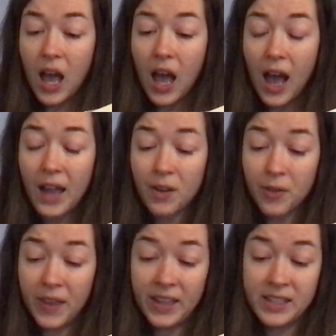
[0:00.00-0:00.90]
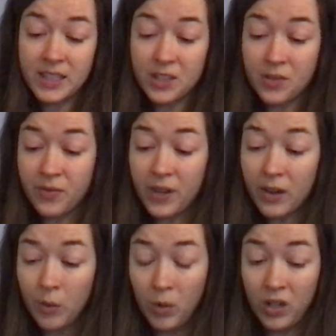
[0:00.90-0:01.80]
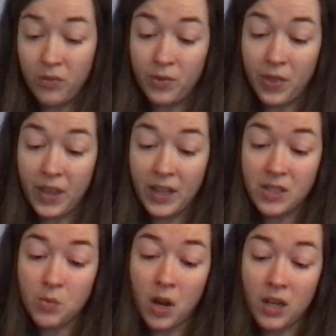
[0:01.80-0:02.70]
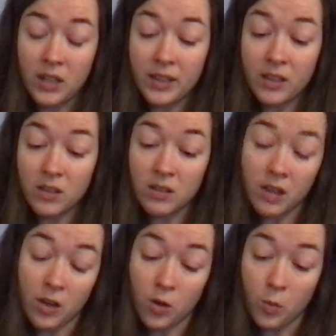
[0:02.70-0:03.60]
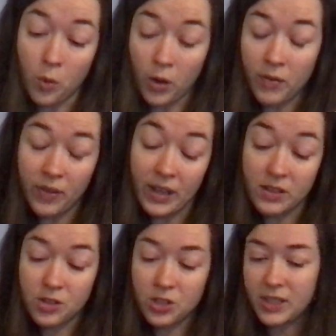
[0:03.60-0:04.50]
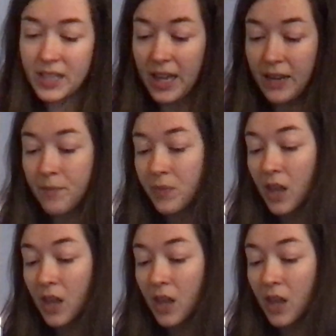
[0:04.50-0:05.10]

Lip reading: "I don't think it's such a very wonderful thing to walk a little low board fence," she said.